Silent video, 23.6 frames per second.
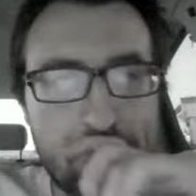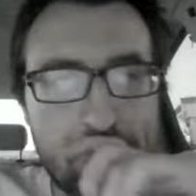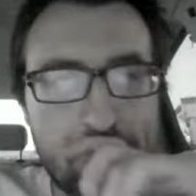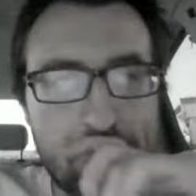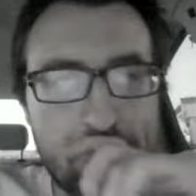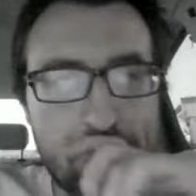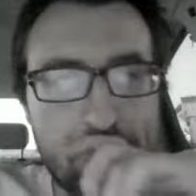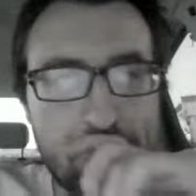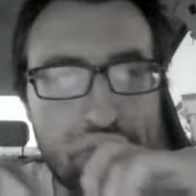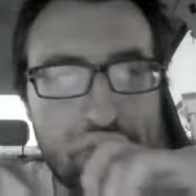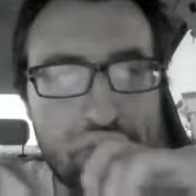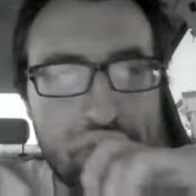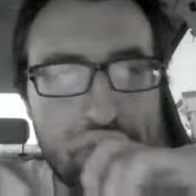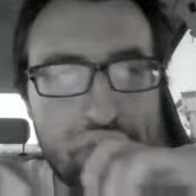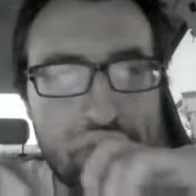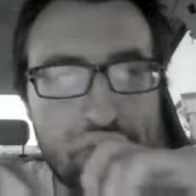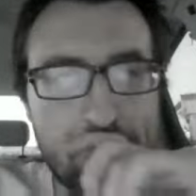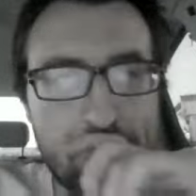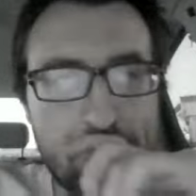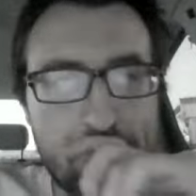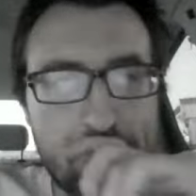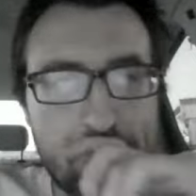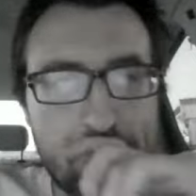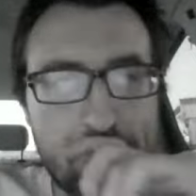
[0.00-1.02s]
Is my
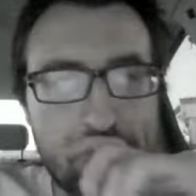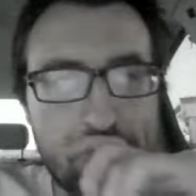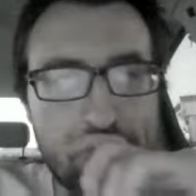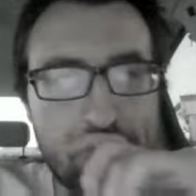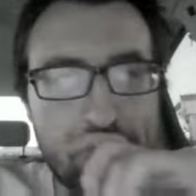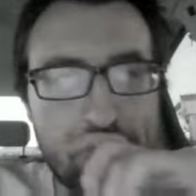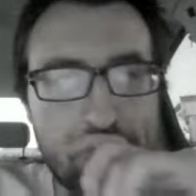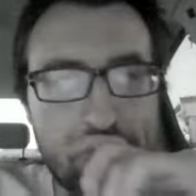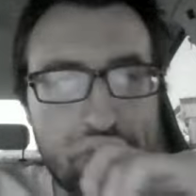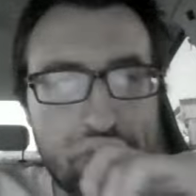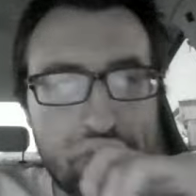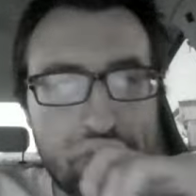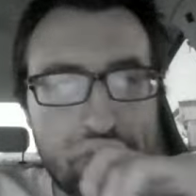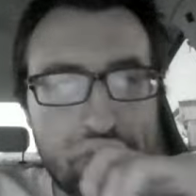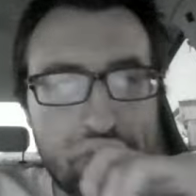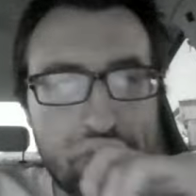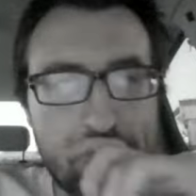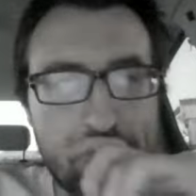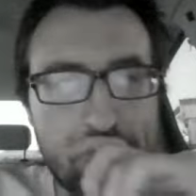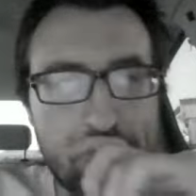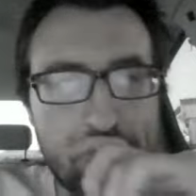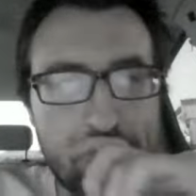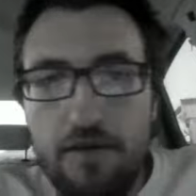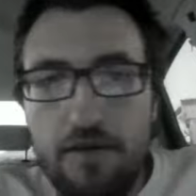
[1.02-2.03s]

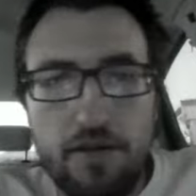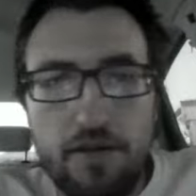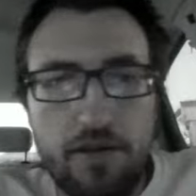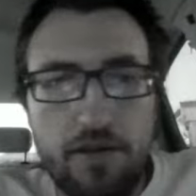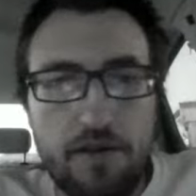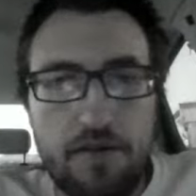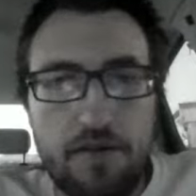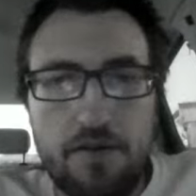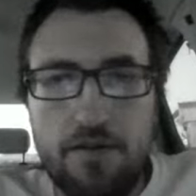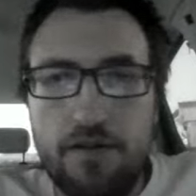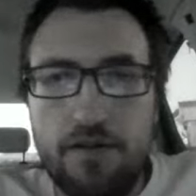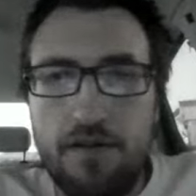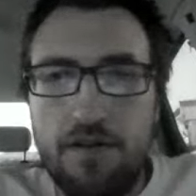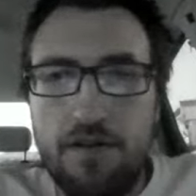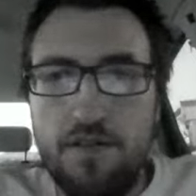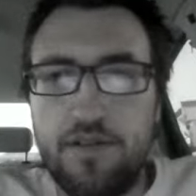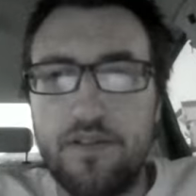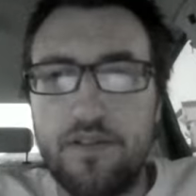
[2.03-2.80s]
yeah, it's